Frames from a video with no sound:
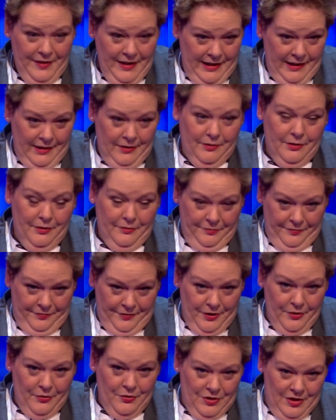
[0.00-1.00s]
thing that
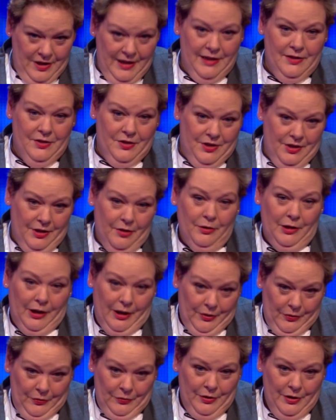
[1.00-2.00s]
froze Han
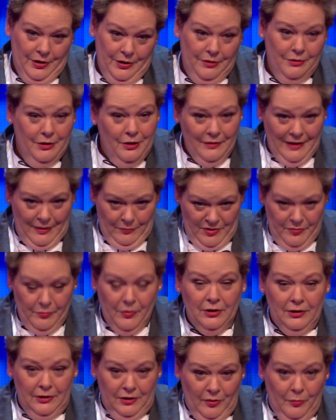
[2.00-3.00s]
Solo, you know that was
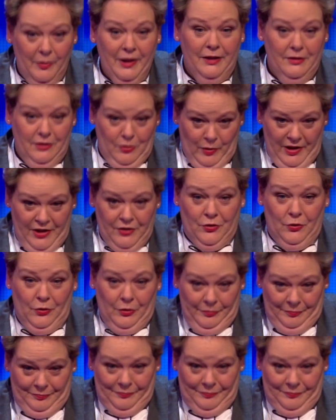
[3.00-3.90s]
modelled on my underwear drawer.